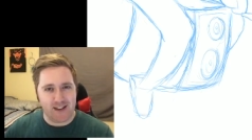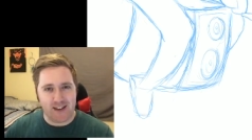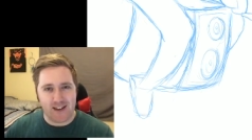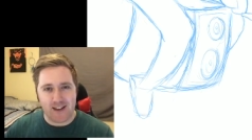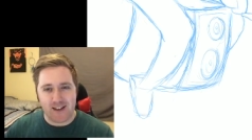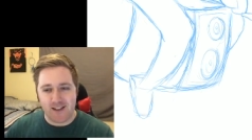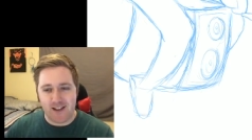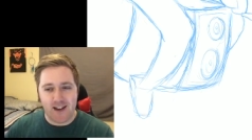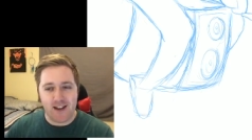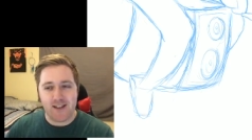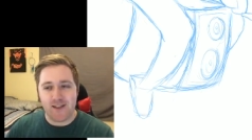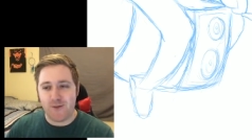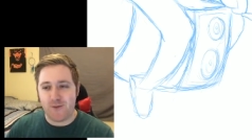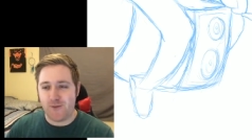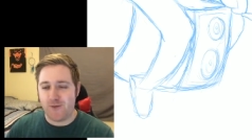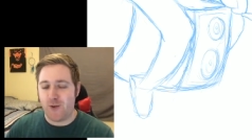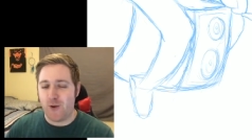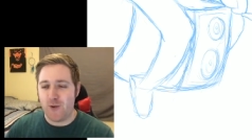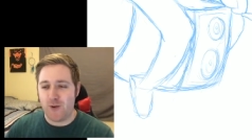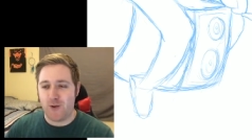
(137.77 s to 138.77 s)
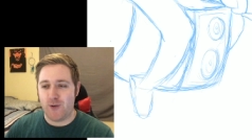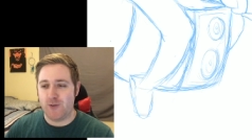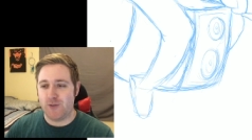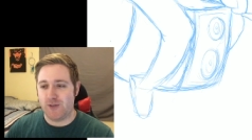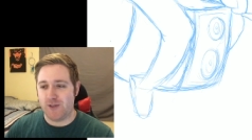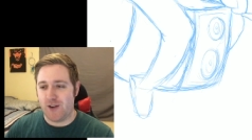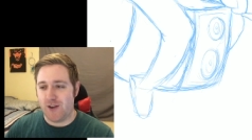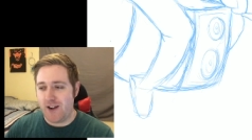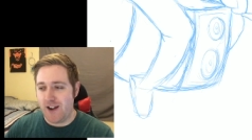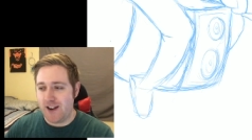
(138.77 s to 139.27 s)
Like a lot of the
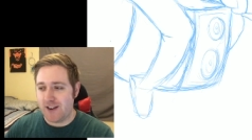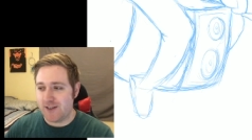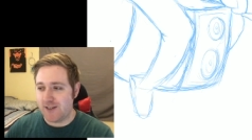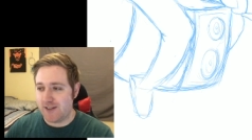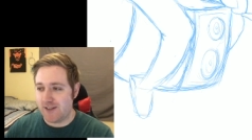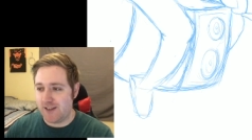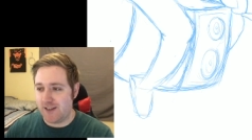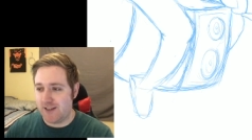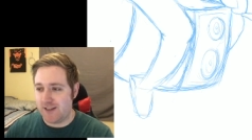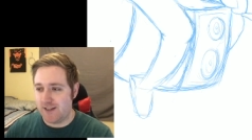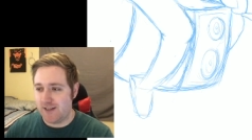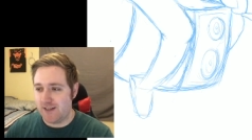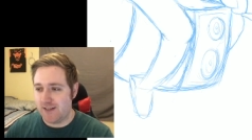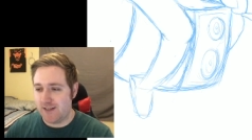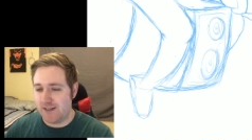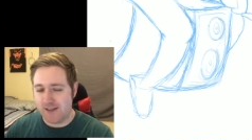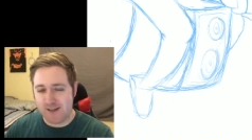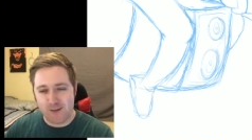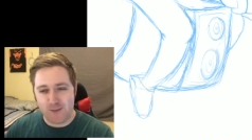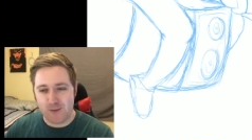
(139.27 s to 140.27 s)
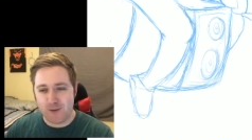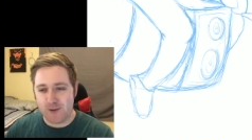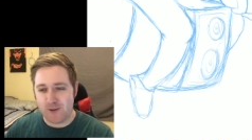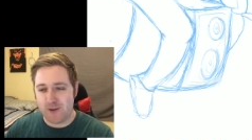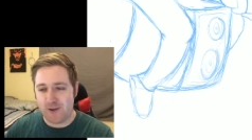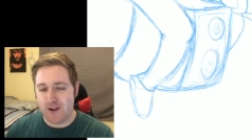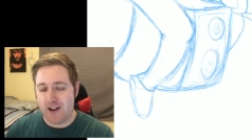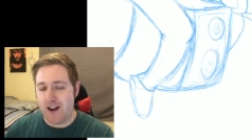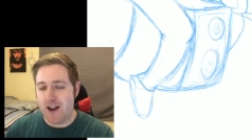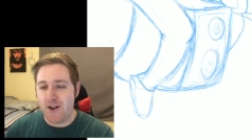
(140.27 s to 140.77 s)
photos are actually
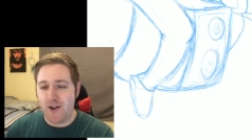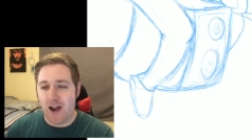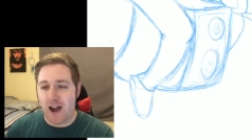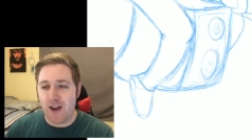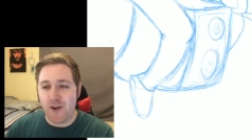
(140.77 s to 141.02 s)
similar, and I,